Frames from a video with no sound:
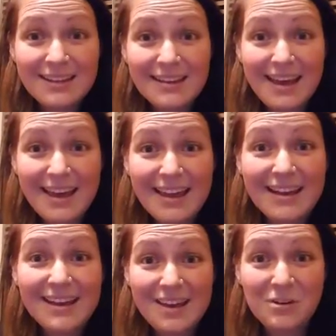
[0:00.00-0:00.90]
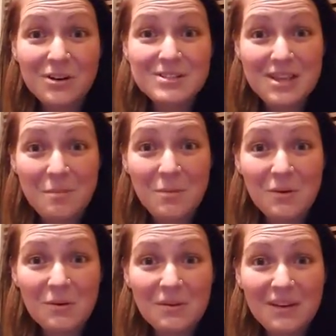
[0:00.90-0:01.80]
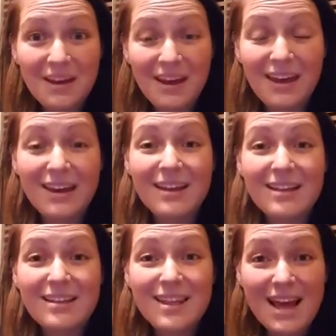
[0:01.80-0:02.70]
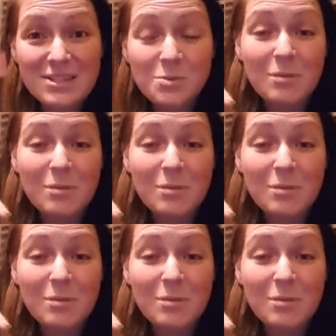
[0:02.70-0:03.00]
and gave her a sample. And that's what